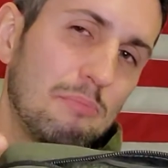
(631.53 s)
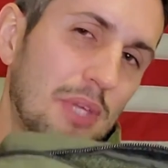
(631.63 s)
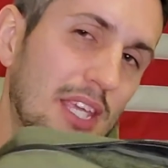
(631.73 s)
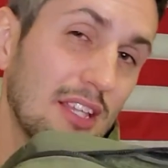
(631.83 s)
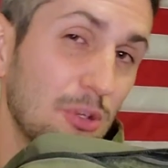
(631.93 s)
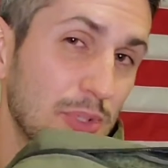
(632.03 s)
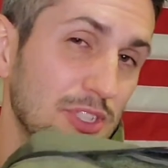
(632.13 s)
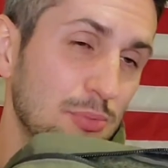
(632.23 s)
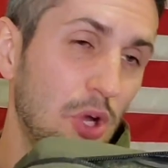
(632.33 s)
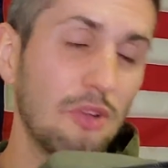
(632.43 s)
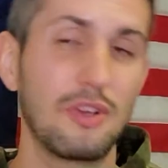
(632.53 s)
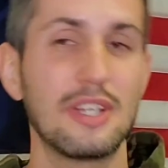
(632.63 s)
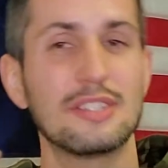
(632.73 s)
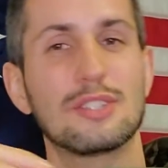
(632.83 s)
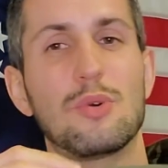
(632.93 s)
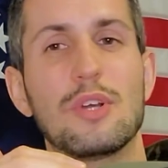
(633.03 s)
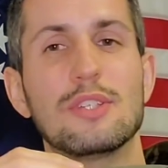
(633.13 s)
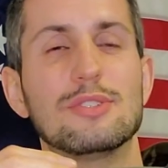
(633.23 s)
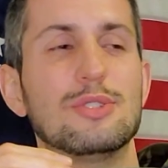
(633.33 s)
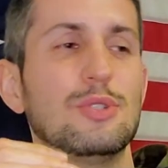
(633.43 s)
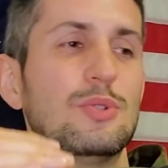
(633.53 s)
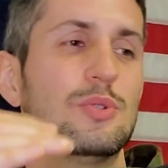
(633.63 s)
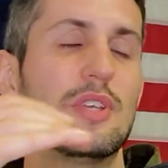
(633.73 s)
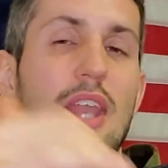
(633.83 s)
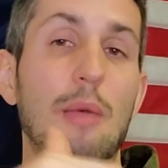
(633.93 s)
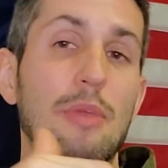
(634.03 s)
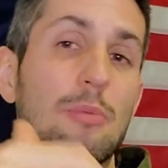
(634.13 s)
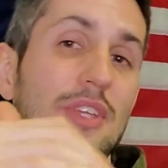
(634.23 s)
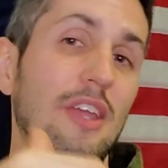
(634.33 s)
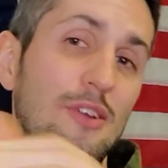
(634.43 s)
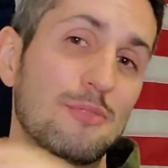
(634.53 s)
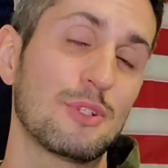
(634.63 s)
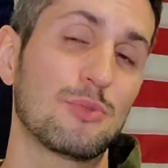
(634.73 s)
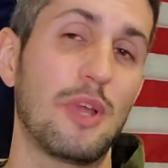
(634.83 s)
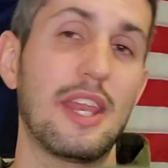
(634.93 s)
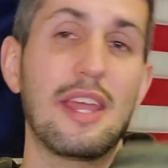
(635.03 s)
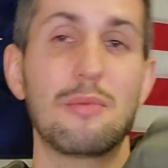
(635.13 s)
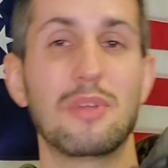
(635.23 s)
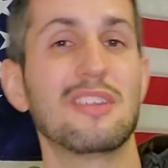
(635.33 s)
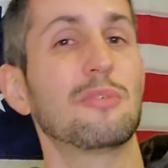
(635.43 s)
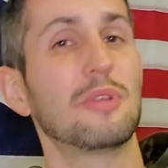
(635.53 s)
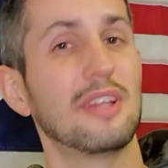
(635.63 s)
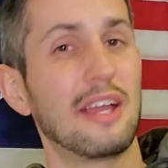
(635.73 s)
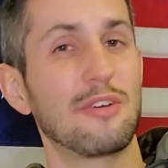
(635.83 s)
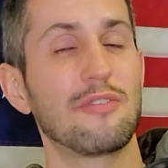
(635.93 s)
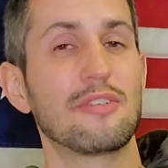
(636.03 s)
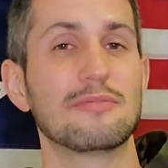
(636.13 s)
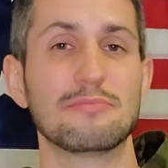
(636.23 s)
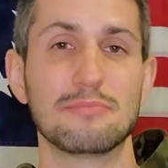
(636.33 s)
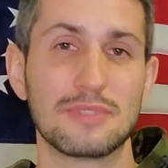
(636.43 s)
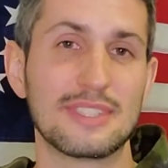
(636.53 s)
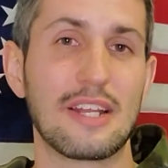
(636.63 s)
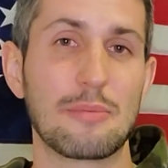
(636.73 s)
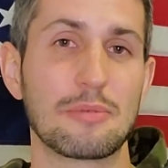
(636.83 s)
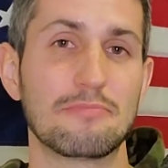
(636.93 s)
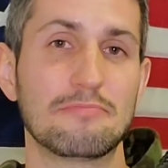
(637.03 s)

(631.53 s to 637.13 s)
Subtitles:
being a little bit smaller, it's going to not be able to carry as much weight and be a little bit lighter of a setup.